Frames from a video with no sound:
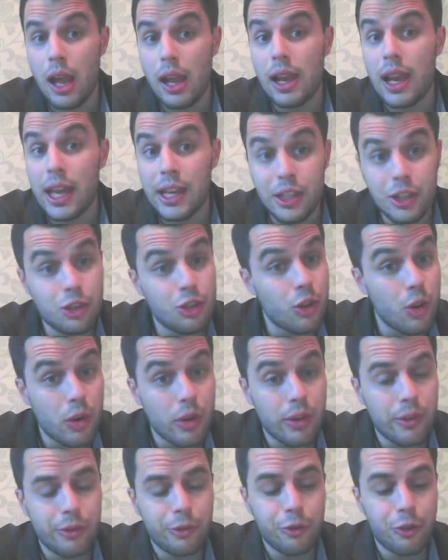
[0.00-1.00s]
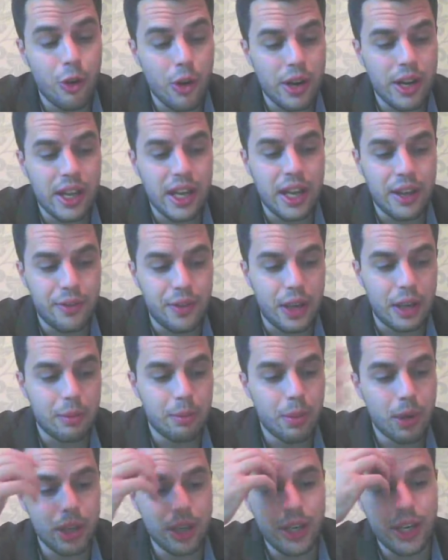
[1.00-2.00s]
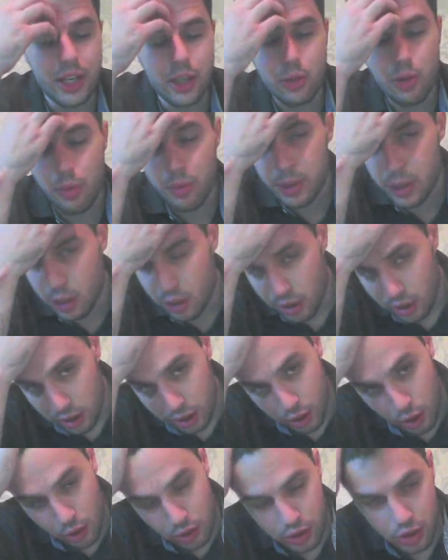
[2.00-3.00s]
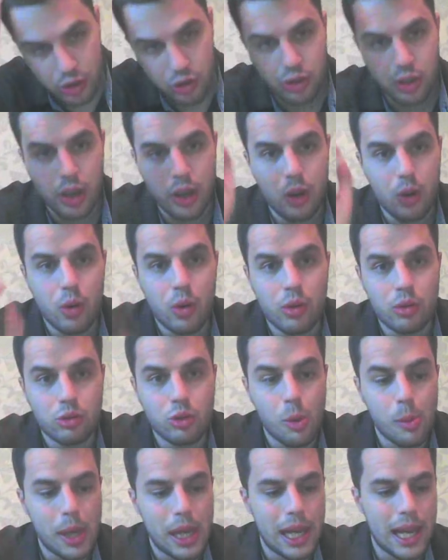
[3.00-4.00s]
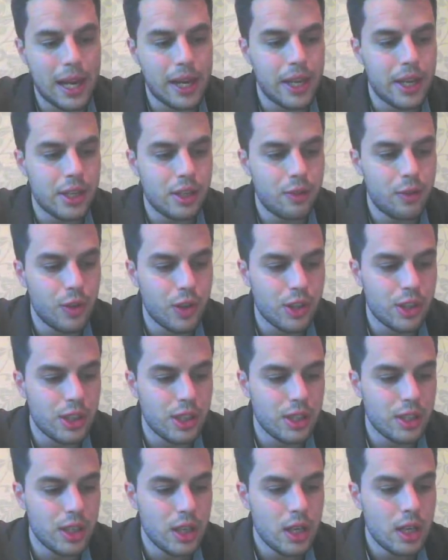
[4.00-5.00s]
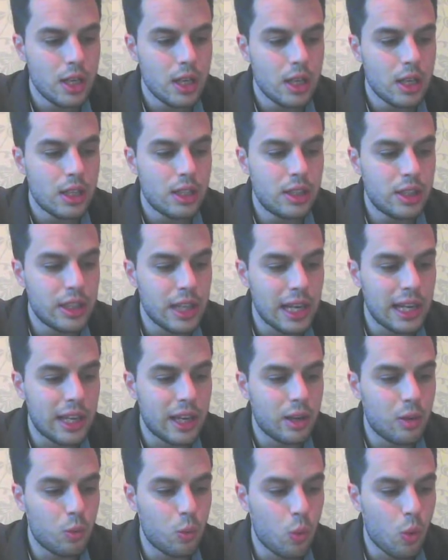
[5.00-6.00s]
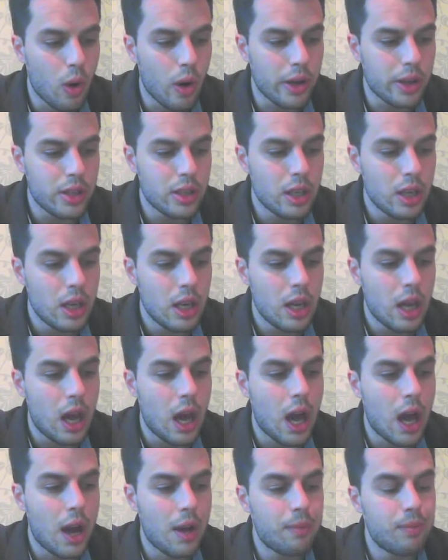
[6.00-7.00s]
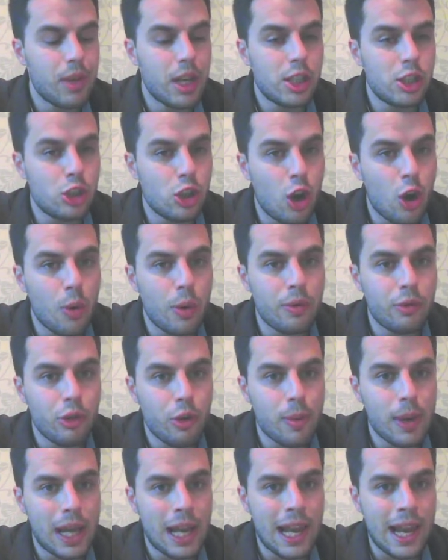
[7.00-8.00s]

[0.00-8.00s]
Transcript: later on Friday evening. But in this one, we're just going to concentrate on Robert Helenius versus Dillian Whyte. Let's start with Robert